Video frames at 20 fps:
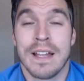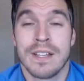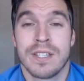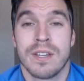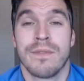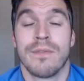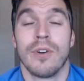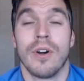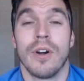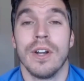
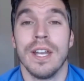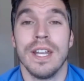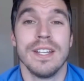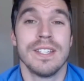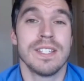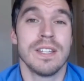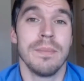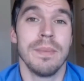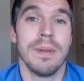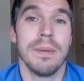for our
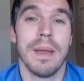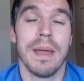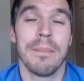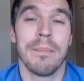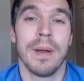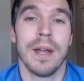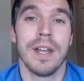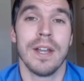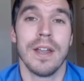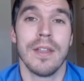needs to be met
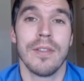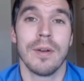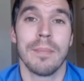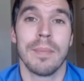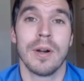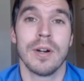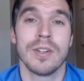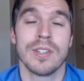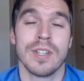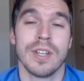by another
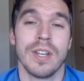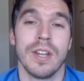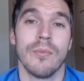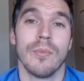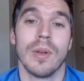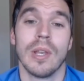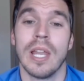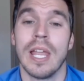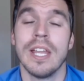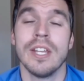person in
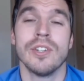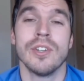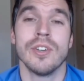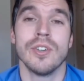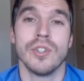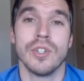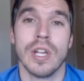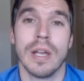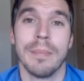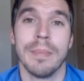
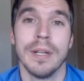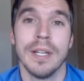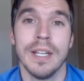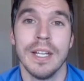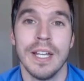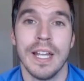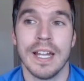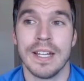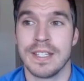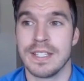relationship
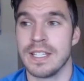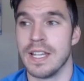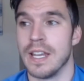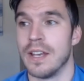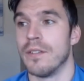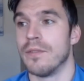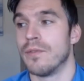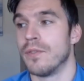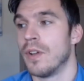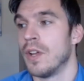instead
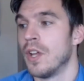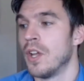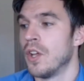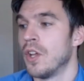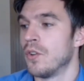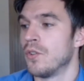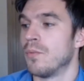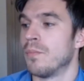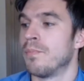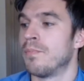of
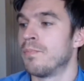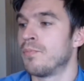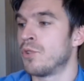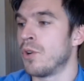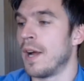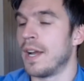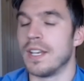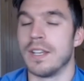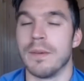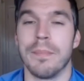
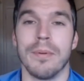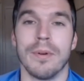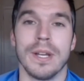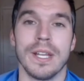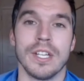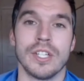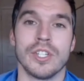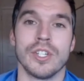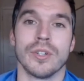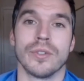trying to
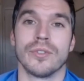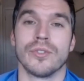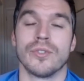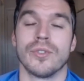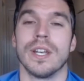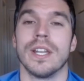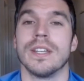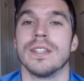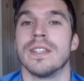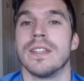bring
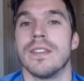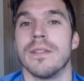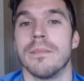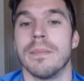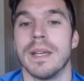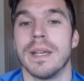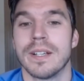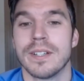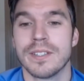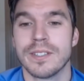children into the
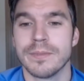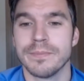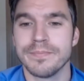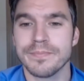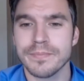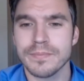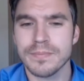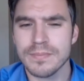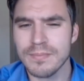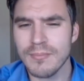mix.
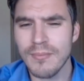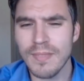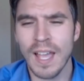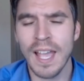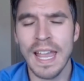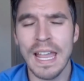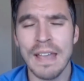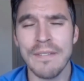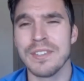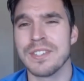I
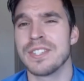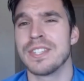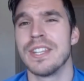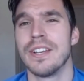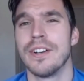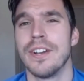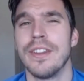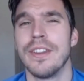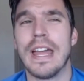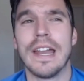have this
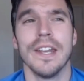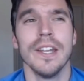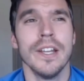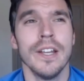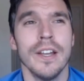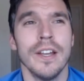theory that